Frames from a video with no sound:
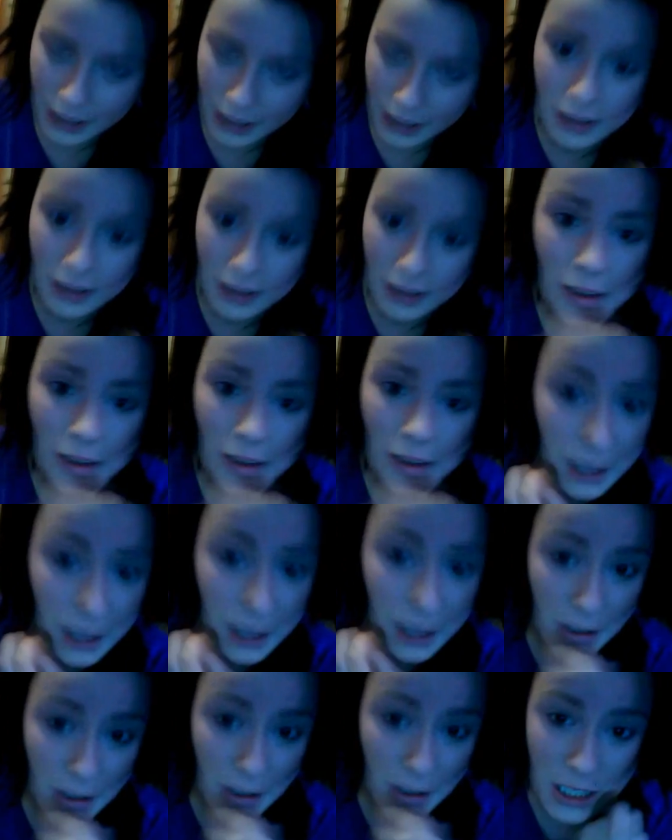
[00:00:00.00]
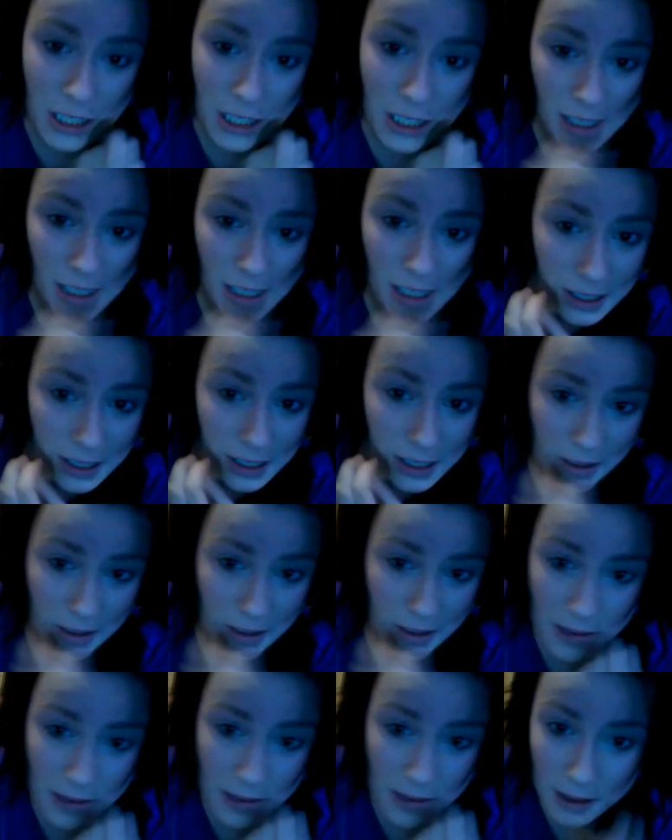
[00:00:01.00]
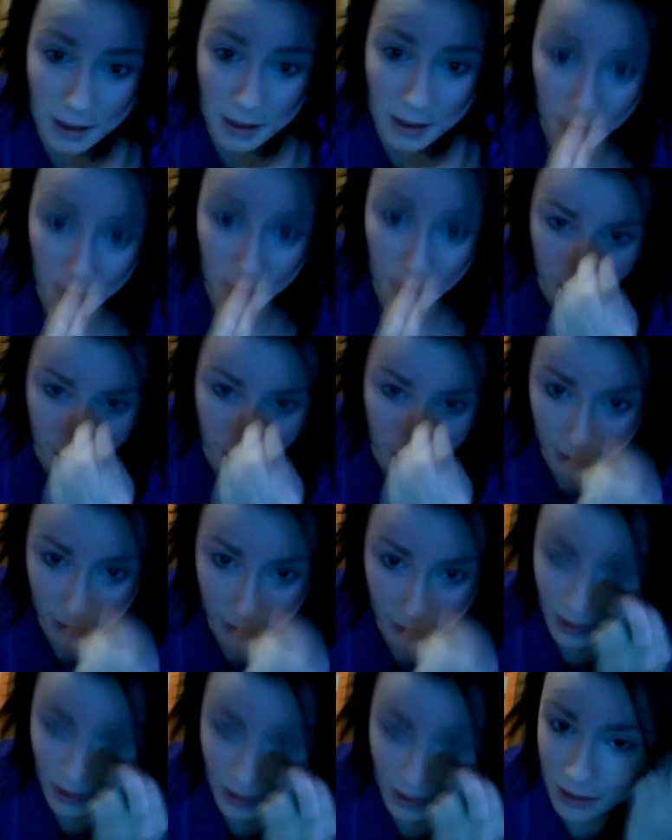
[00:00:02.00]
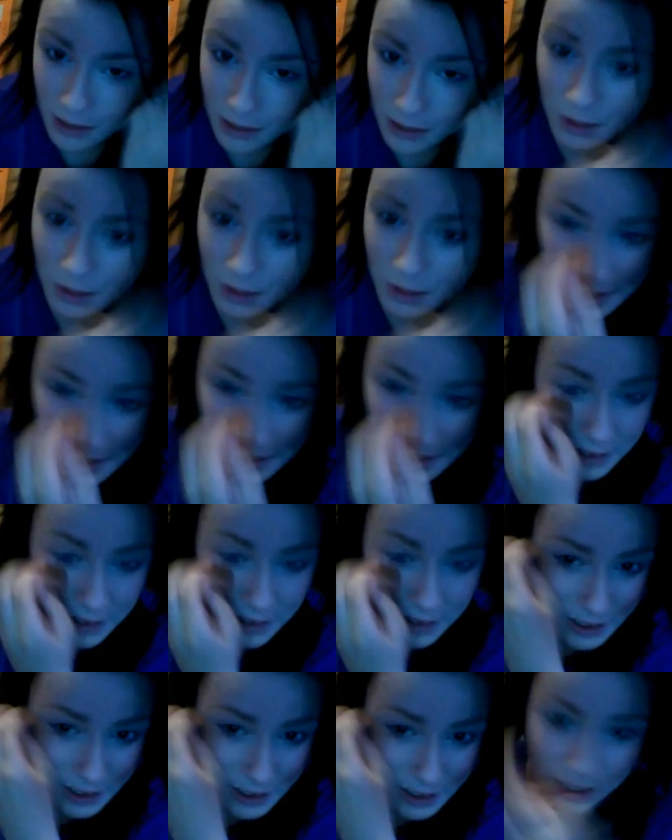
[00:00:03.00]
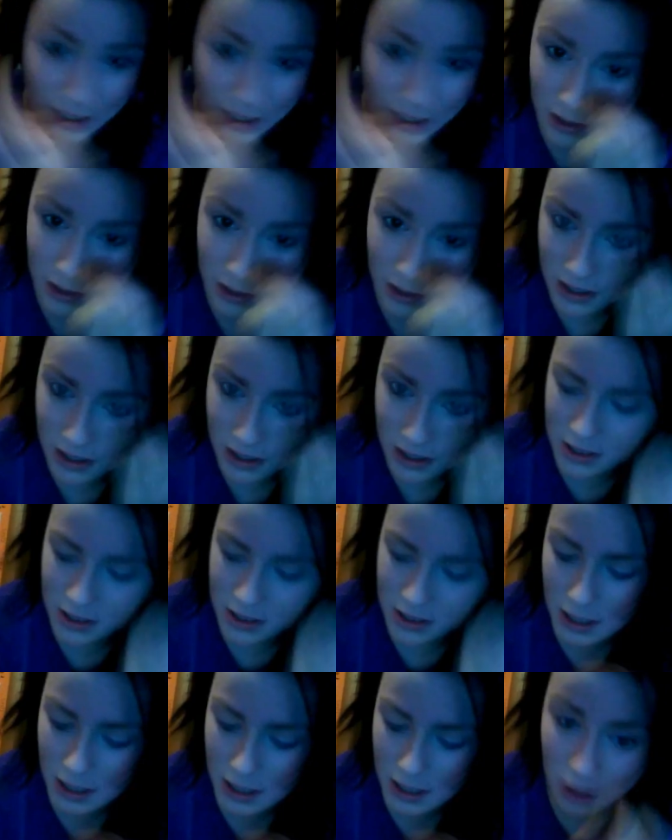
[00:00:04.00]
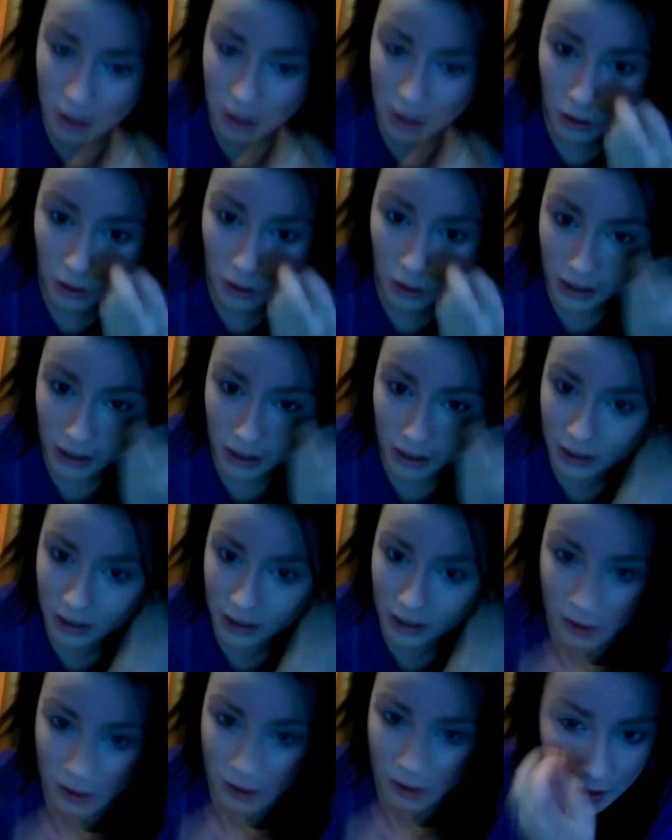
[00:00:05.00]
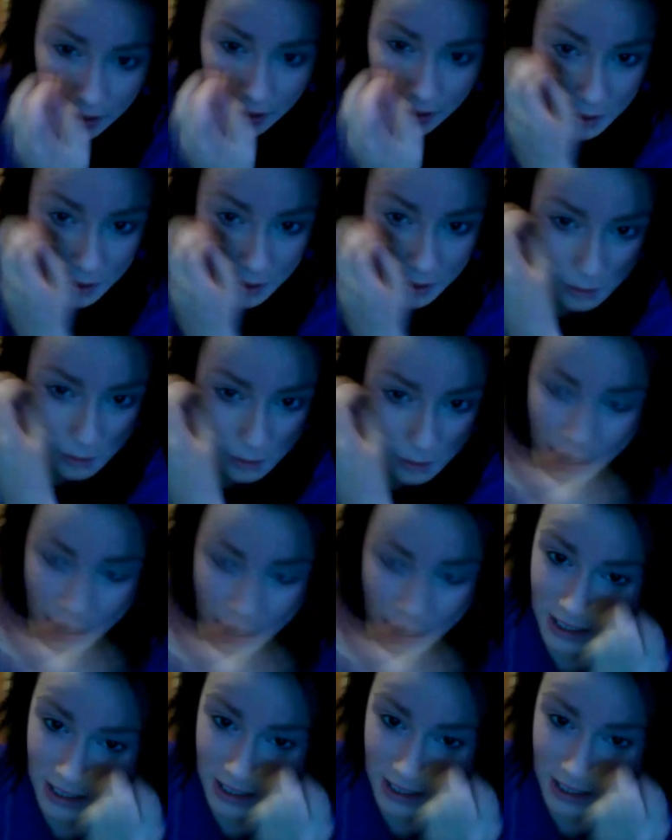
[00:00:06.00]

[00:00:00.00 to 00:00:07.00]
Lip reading: chin, so it doesn't look like just it's all like painted on your face.